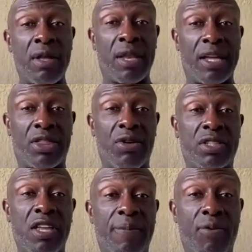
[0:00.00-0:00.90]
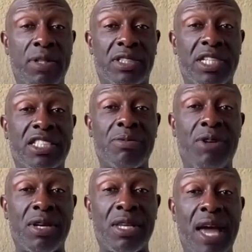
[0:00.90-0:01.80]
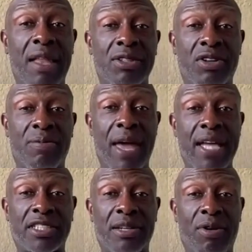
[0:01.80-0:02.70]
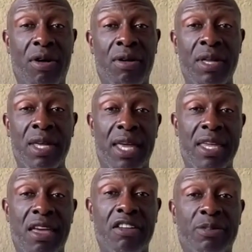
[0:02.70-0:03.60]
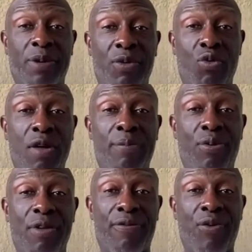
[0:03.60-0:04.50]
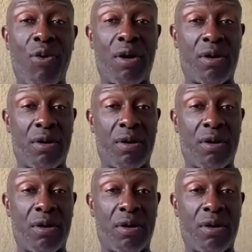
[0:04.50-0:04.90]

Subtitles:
like $13.6 million on basketball, and Yale spent 1.4.